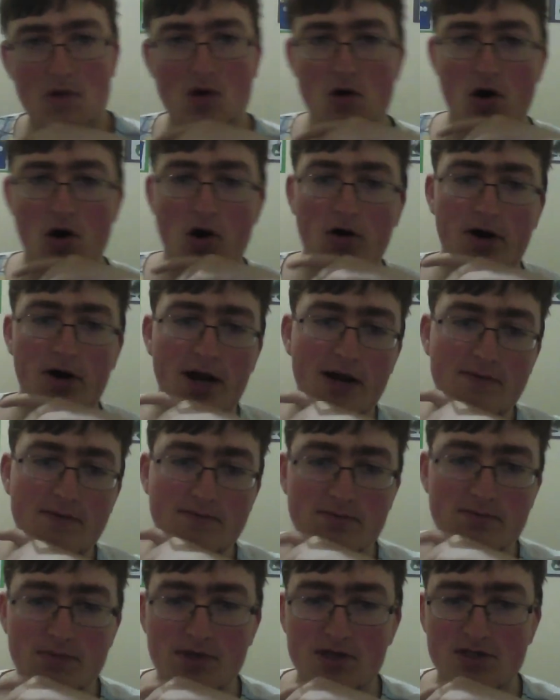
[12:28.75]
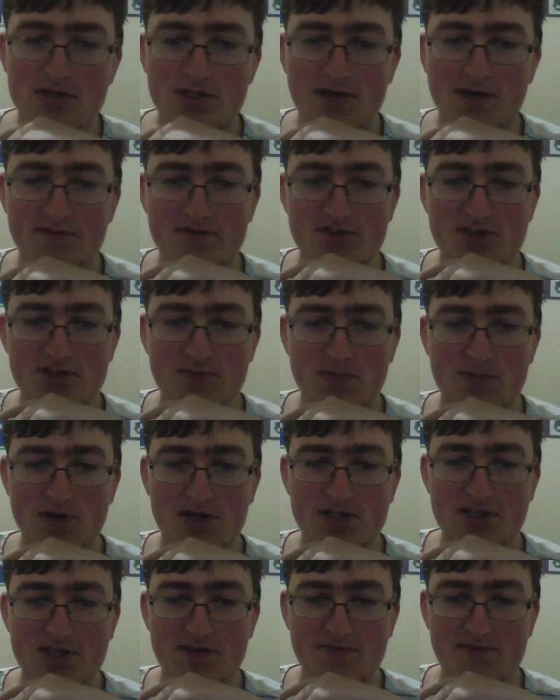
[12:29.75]
Okay, time for some
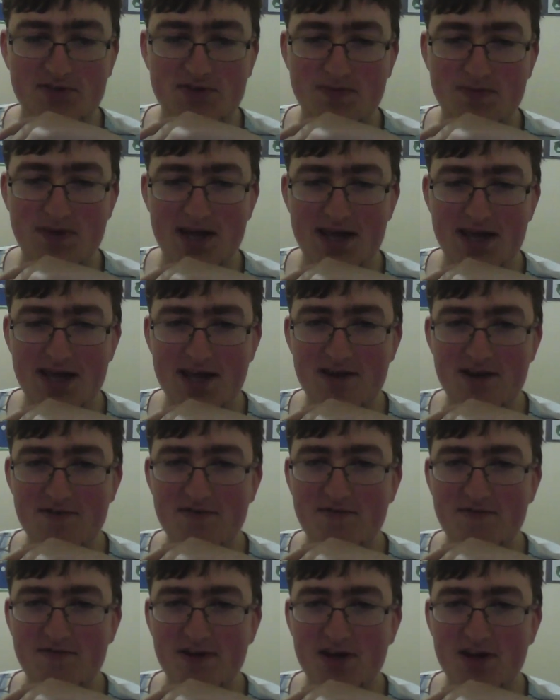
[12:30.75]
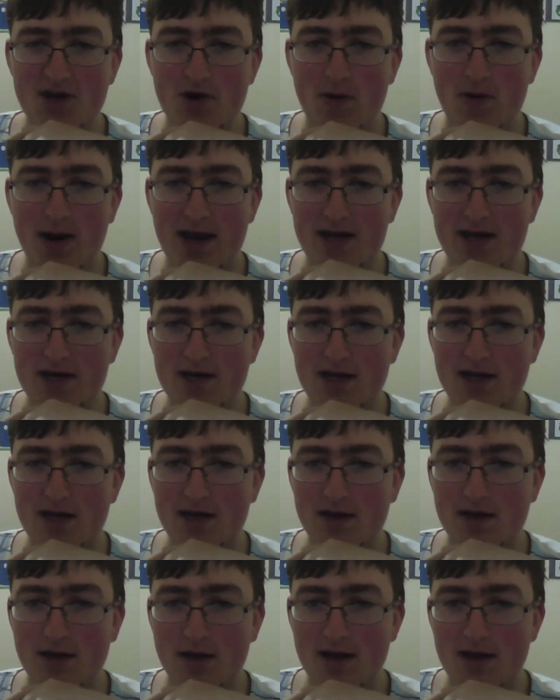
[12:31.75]
in-video
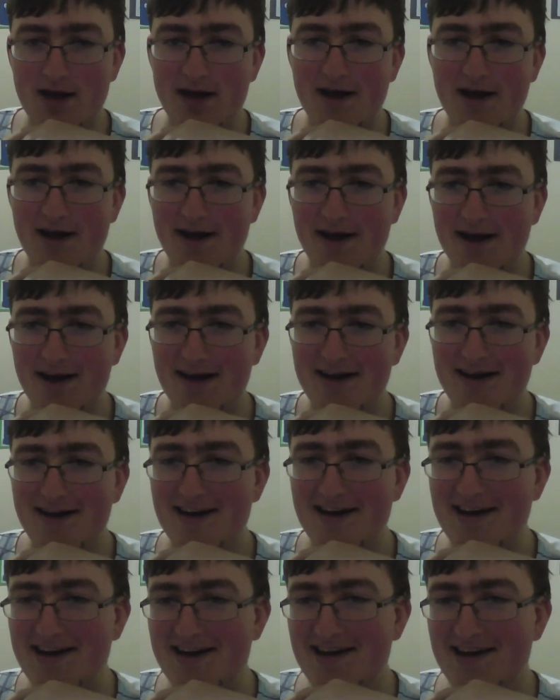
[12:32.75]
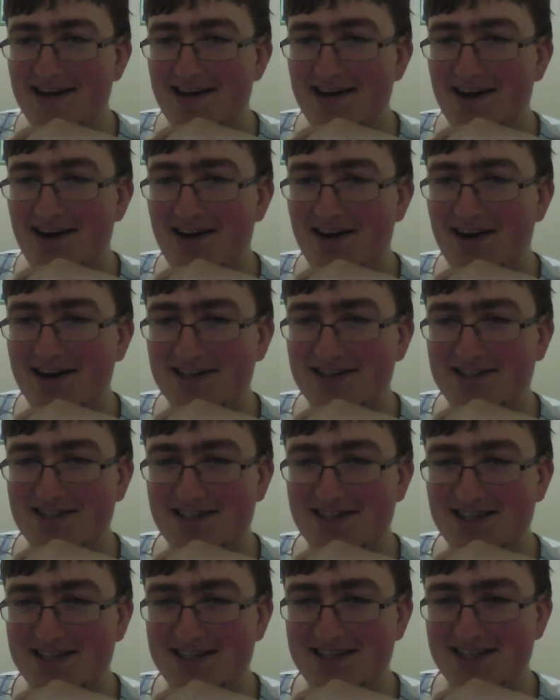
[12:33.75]
editing. All right, so
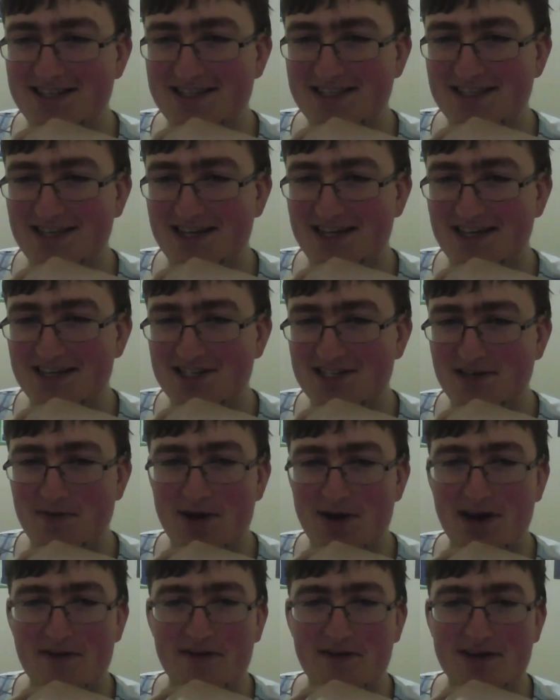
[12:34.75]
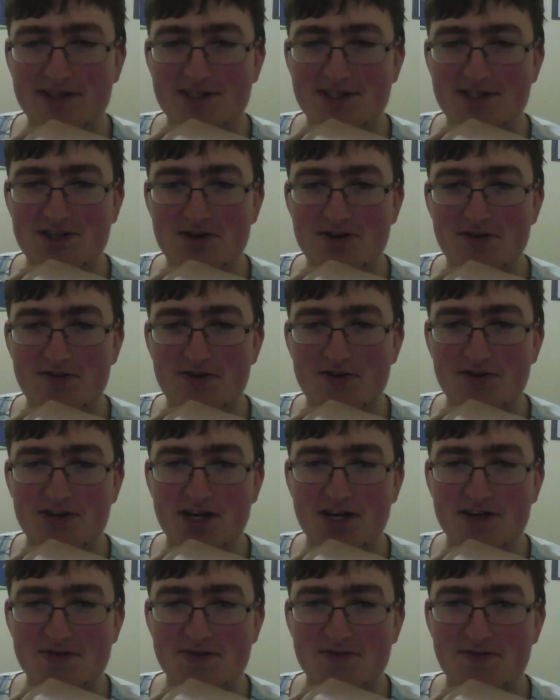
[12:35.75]
this is something I've had to do a few
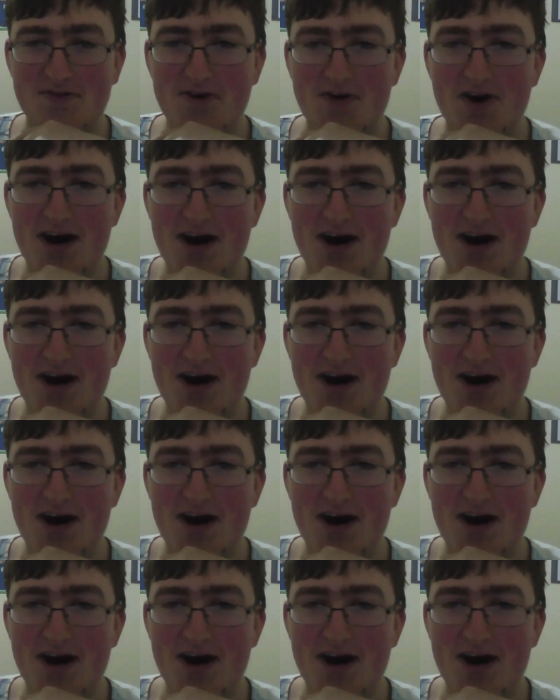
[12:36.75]
times before.